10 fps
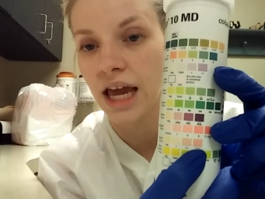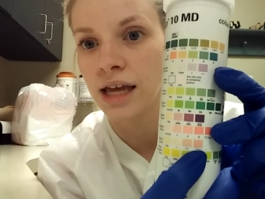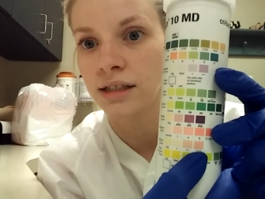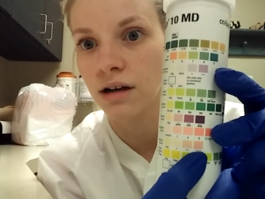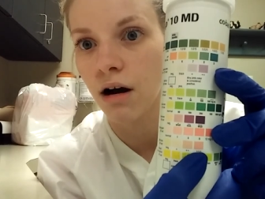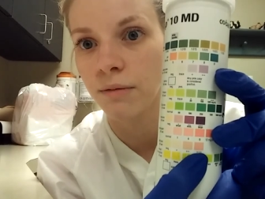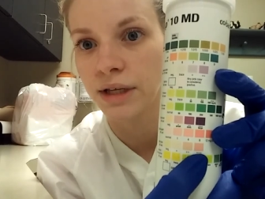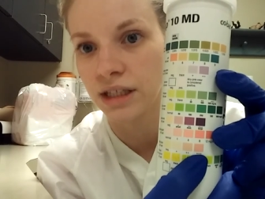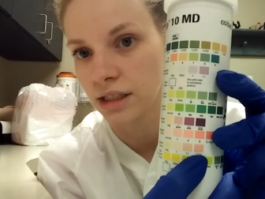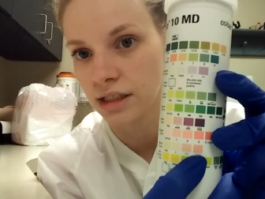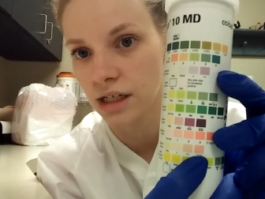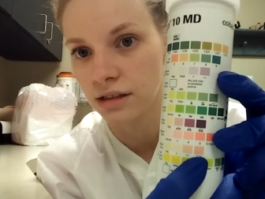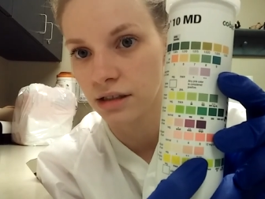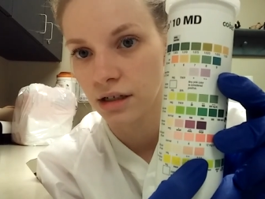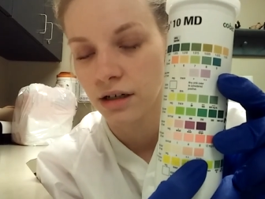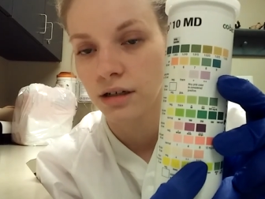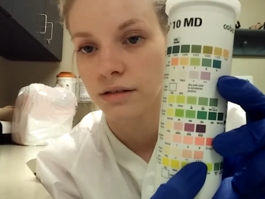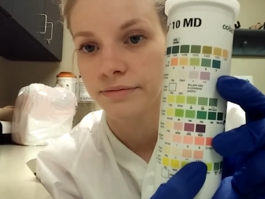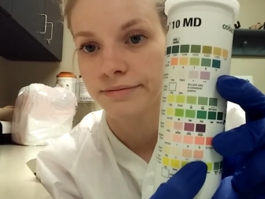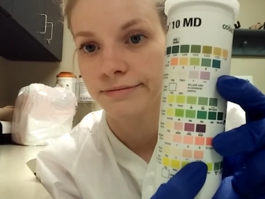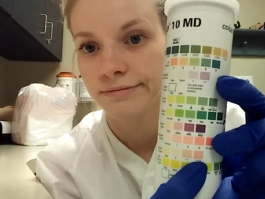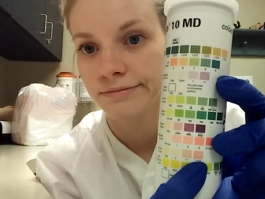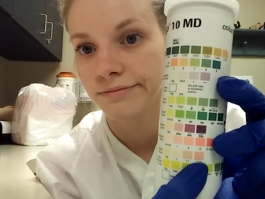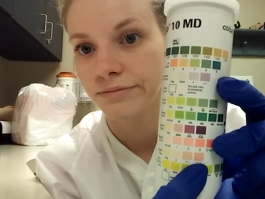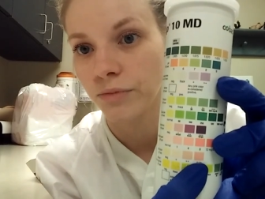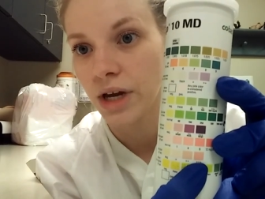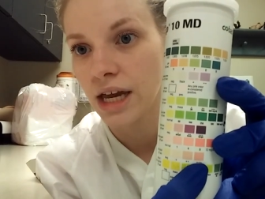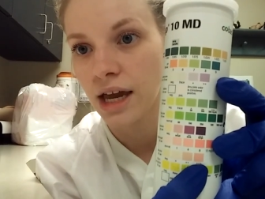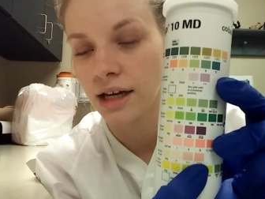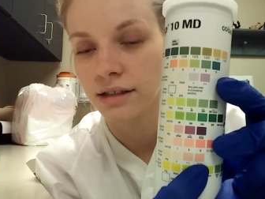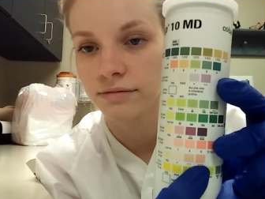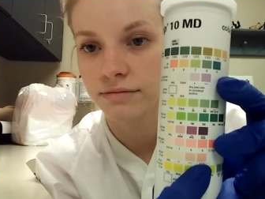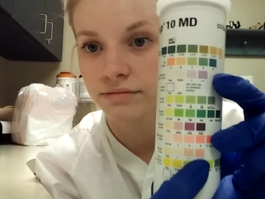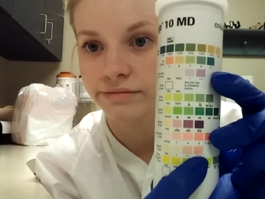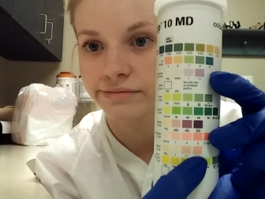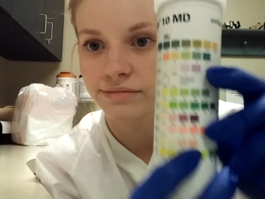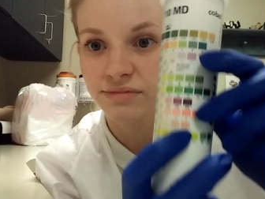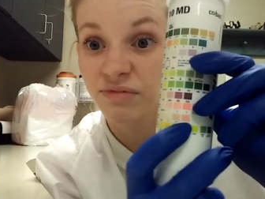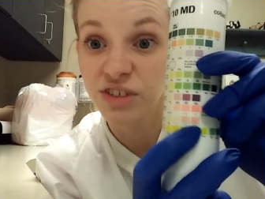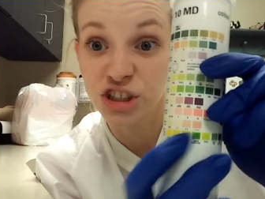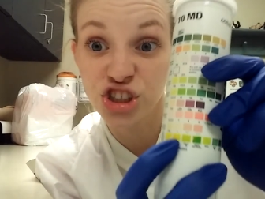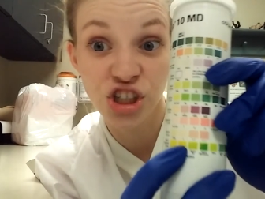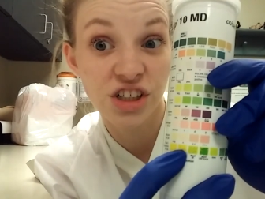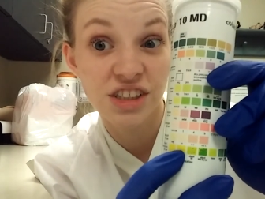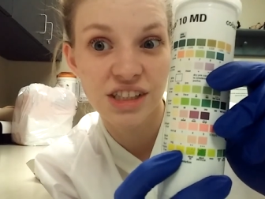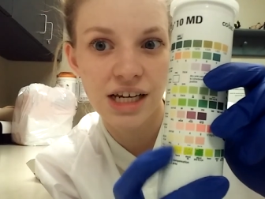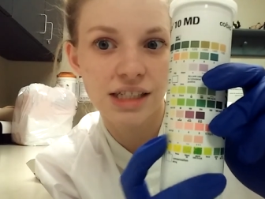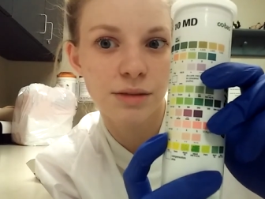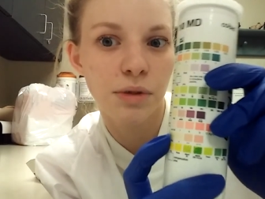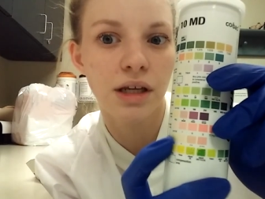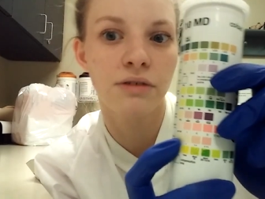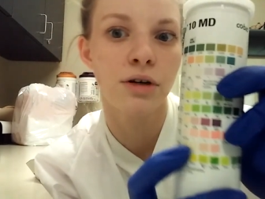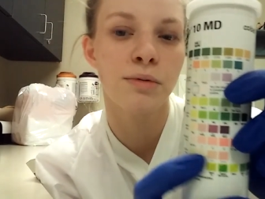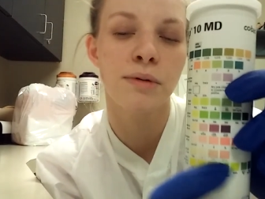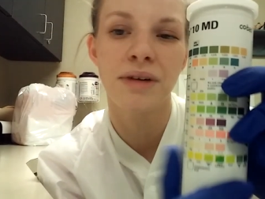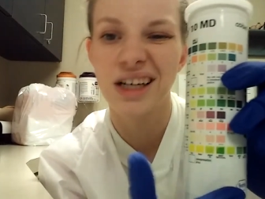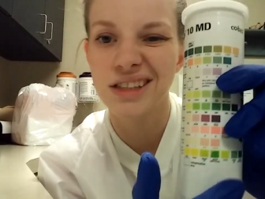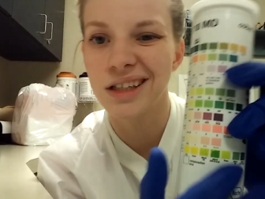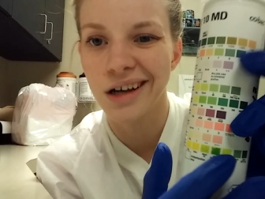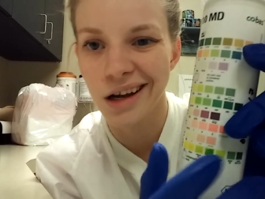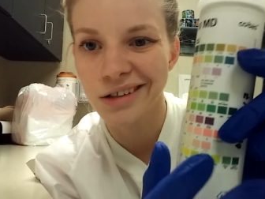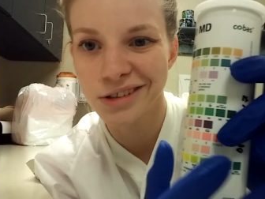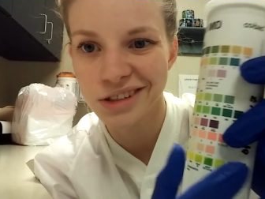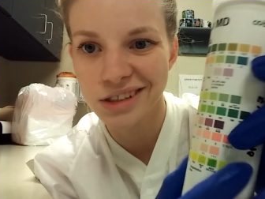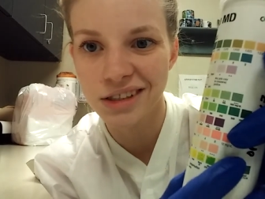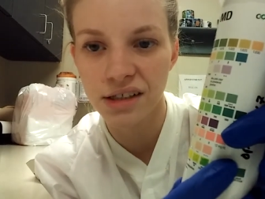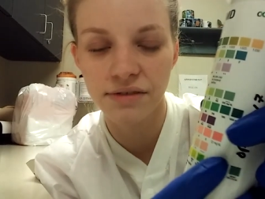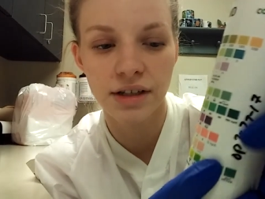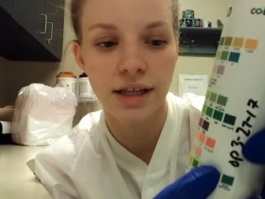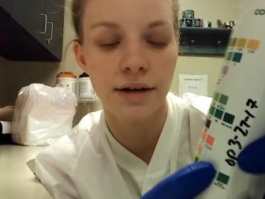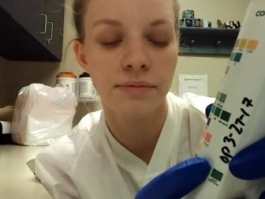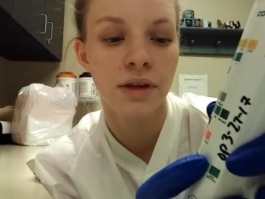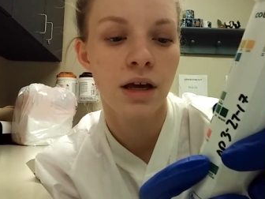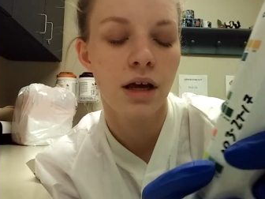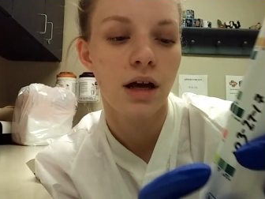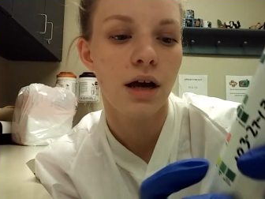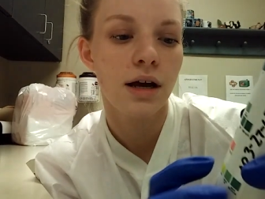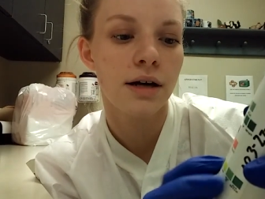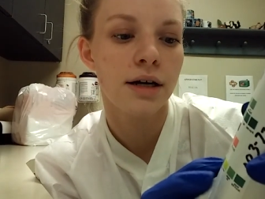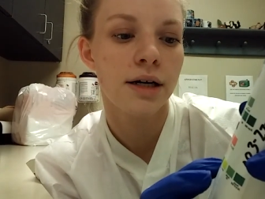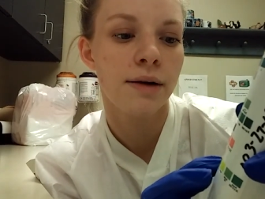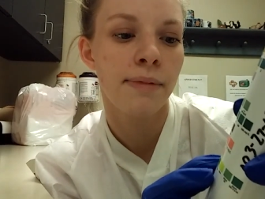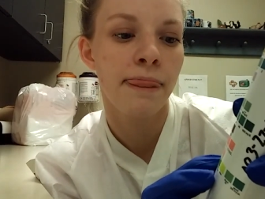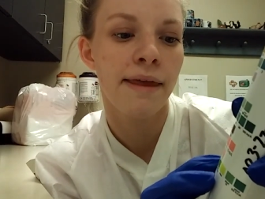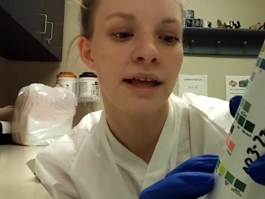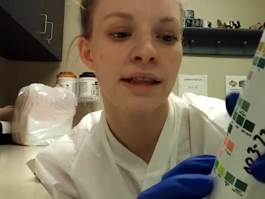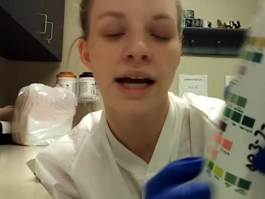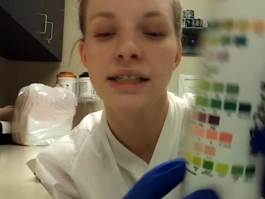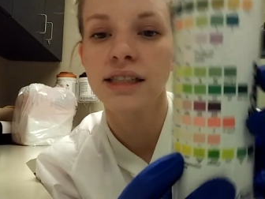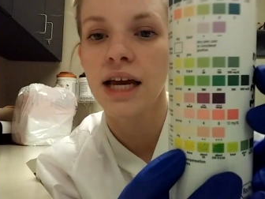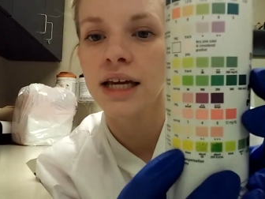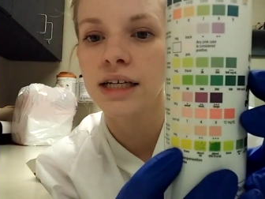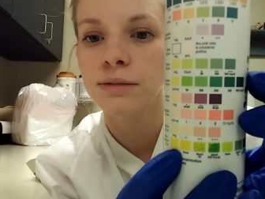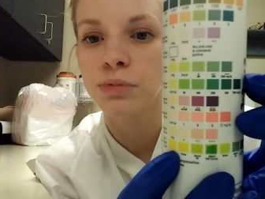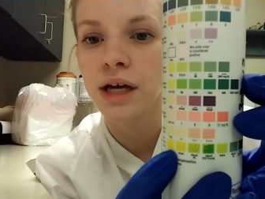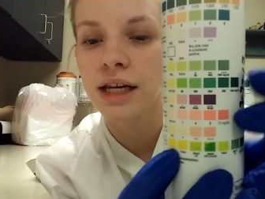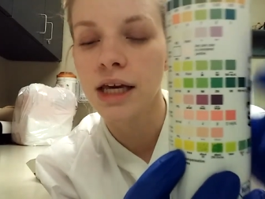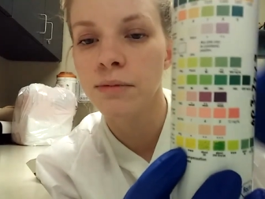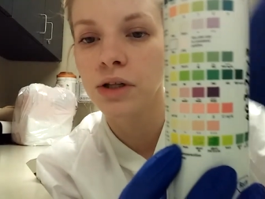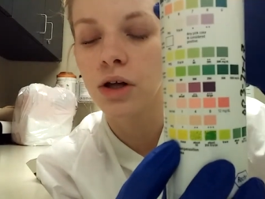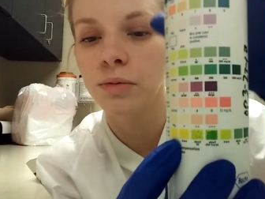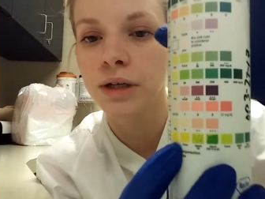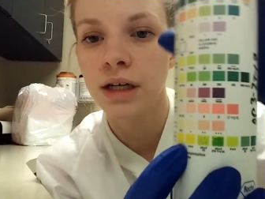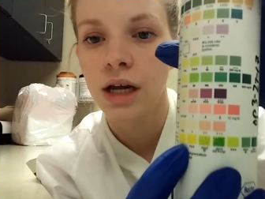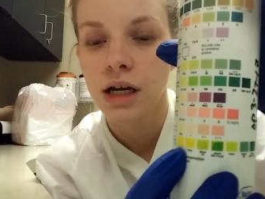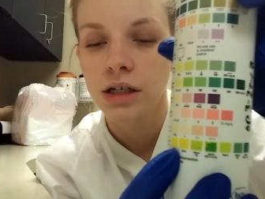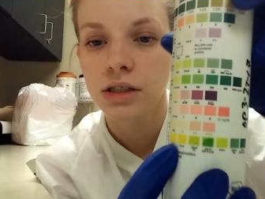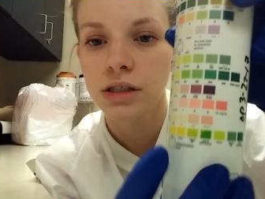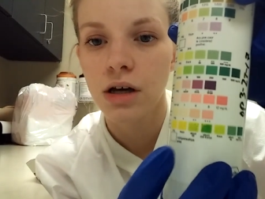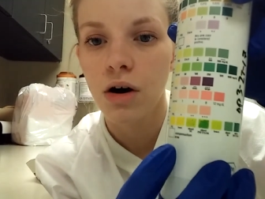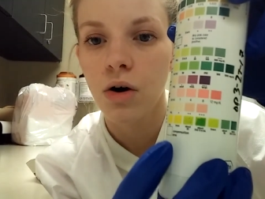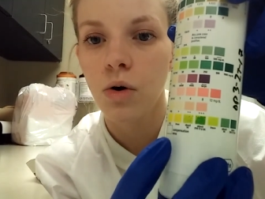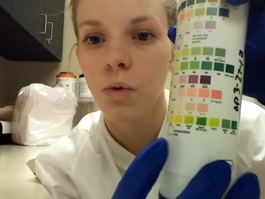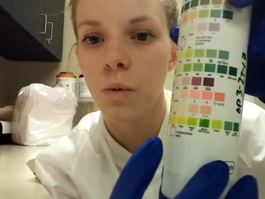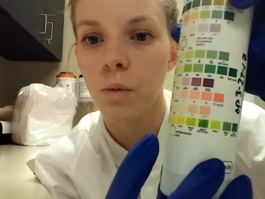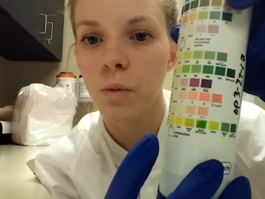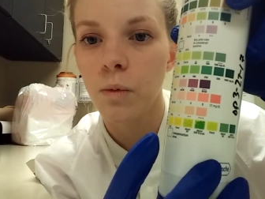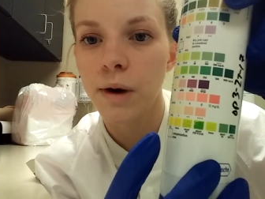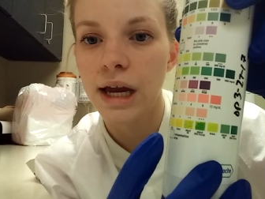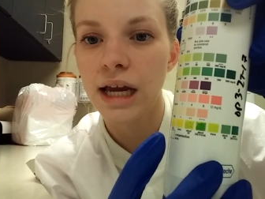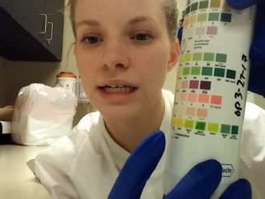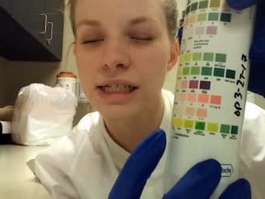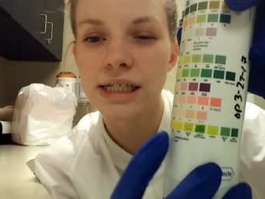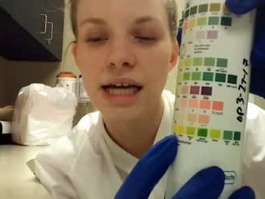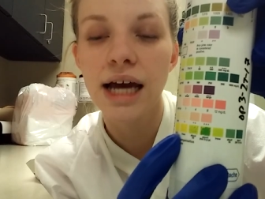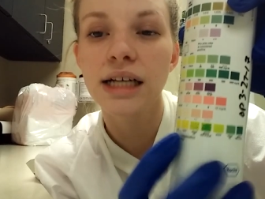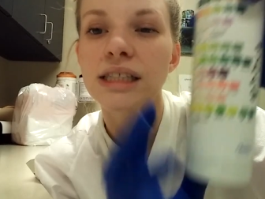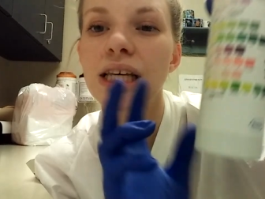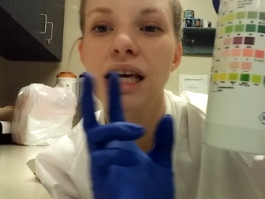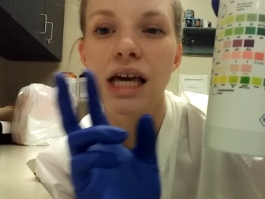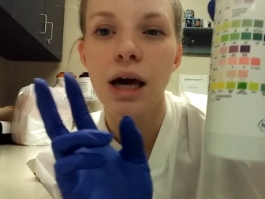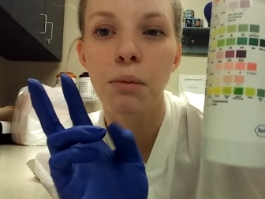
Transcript: canned comment that says we can't for sure say it's bilirubin because of the colors and stuff like that. Um, and last thing is blood hemoglobin. So it detects